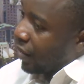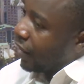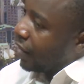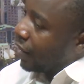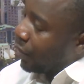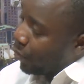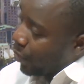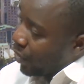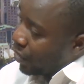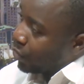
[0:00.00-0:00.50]

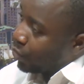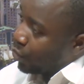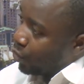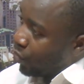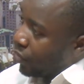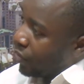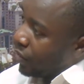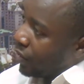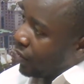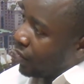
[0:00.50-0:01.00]
any person
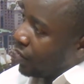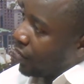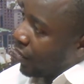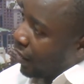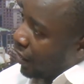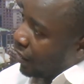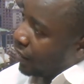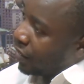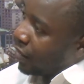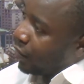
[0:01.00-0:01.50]
mm-hmm.
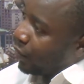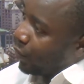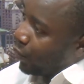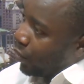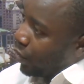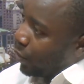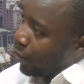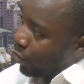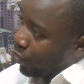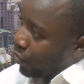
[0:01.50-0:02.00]
selected for
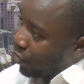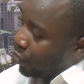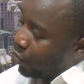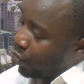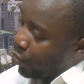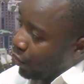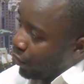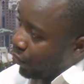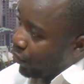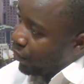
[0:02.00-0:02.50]
the
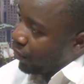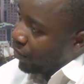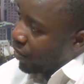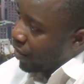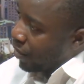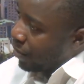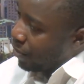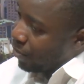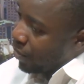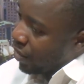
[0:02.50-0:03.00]
position of
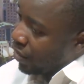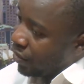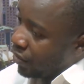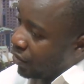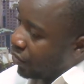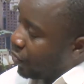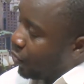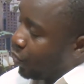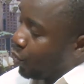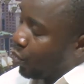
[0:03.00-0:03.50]

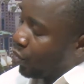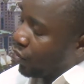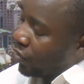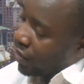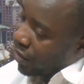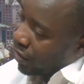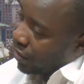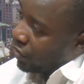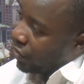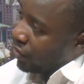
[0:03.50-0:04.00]
magistrate or judge.